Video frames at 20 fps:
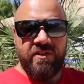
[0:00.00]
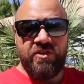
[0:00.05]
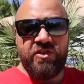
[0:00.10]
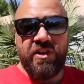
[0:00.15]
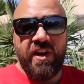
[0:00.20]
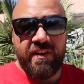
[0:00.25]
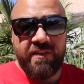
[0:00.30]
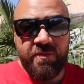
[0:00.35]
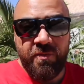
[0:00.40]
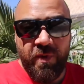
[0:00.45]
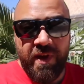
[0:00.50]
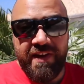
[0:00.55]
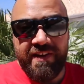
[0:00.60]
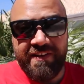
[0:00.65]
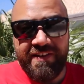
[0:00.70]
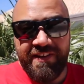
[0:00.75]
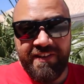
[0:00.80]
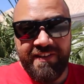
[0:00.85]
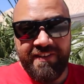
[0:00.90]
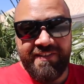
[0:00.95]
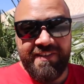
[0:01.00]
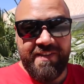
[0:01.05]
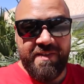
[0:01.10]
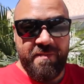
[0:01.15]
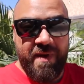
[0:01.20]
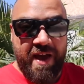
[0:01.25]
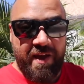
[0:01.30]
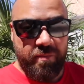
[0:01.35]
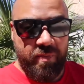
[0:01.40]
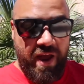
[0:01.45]
Just wait until you see the
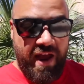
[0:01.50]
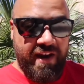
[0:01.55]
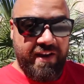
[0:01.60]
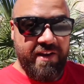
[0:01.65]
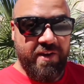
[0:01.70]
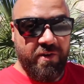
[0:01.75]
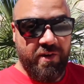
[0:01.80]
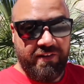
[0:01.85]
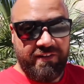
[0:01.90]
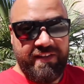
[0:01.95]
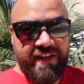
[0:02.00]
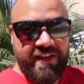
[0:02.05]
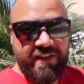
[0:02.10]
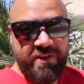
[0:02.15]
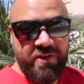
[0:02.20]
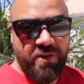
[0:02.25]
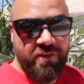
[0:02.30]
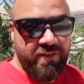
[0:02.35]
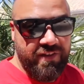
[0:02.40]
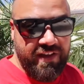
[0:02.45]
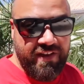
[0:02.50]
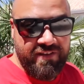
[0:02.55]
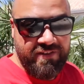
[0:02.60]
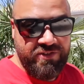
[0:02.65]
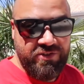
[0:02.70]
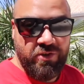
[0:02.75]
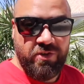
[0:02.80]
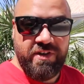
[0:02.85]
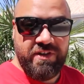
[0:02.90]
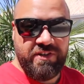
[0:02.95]
back patio. I'll take you over there and
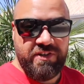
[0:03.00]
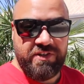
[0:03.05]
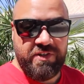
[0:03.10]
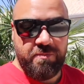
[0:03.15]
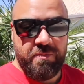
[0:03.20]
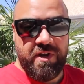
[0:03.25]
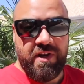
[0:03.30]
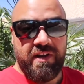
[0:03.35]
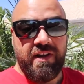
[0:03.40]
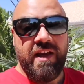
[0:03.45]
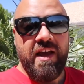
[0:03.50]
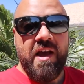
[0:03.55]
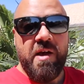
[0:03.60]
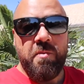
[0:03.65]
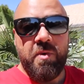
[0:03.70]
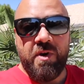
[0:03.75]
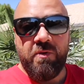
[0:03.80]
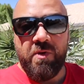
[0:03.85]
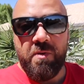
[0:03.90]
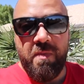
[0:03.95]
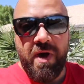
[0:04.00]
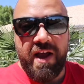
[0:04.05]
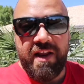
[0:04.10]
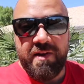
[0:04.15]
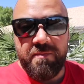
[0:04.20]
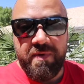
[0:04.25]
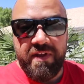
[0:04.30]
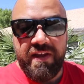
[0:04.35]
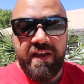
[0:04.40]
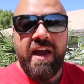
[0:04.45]
show you in just a minute. But it
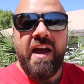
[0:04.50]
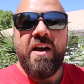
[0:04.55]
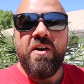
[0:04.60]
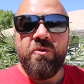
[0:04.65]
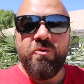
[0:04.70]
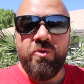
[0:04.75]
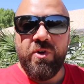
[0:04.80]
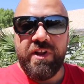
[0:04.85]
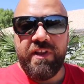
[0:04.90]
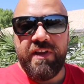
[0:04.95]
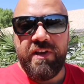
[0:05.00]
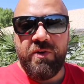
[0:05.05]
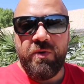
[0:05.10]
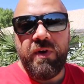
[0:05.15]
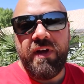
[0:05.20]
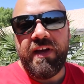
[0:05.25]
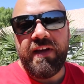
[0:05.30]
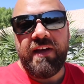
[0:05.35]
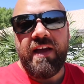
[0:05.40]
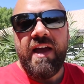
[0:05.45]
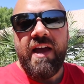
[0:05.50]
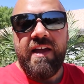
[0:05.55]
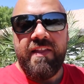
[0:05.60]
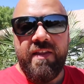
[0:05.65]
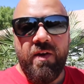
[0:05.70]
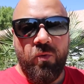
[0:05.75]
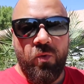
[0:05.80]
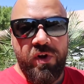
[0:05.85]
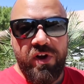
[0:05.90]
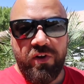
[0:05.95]
reminded me really quick
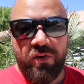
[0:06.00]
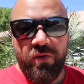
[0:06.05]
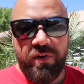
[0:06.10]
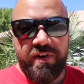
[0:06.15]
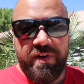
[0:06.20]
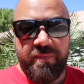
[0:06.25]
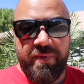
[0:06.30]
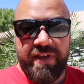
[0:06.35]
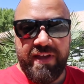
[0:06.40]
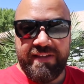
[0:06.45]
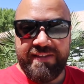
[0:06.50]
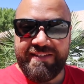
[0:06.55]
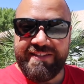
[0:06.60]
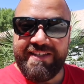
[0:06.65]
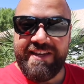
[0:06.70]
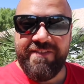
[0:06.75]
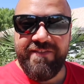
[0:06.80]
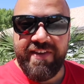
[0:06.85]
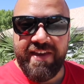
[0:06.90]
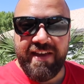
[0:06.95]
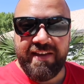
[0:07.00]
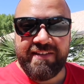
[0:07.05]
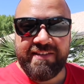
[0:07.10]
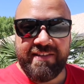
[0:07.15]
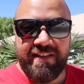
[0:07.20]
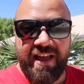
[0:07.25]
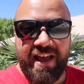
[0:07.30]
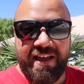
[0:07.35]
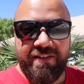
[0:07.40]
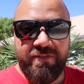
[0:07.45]
that we are going to be at
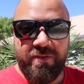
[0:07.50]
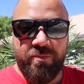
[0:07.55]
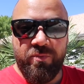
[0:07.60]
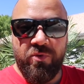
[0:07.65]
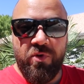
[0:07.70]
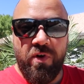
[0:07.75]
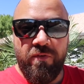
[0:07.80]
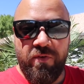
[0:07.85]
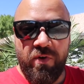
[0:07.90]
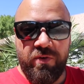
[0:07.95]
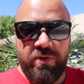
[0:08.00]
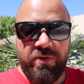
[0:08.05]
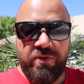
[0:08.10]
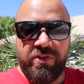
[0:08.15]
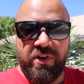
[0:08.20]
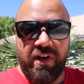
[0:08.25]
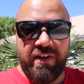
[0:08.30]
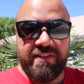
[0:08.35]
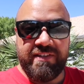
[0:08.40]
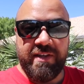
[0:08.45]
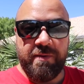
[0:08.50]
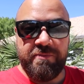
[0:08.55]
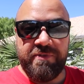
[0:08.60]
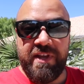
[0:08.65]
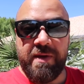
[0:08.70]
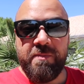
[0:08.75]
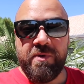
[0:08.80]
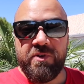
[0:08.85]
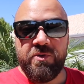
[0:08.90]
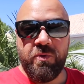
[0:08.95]
CVX Live in Provo, Utah,
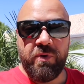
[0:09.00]
September